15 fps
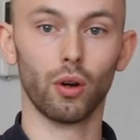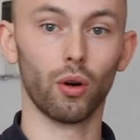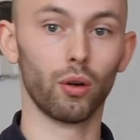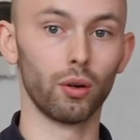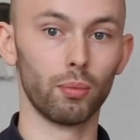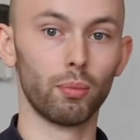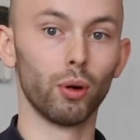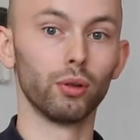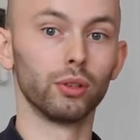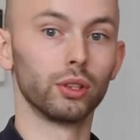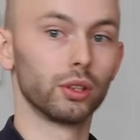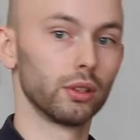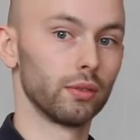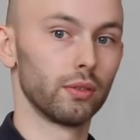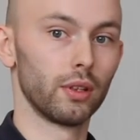or a punch
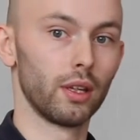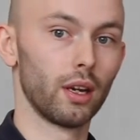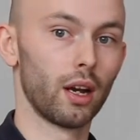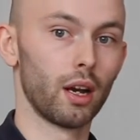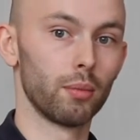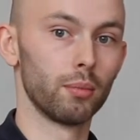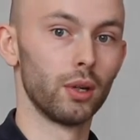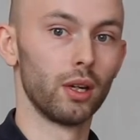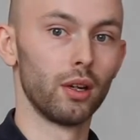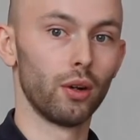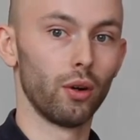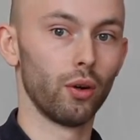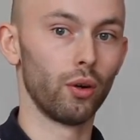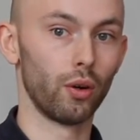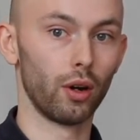of the arm,
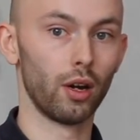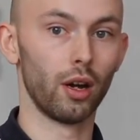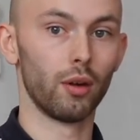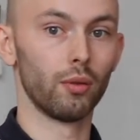or a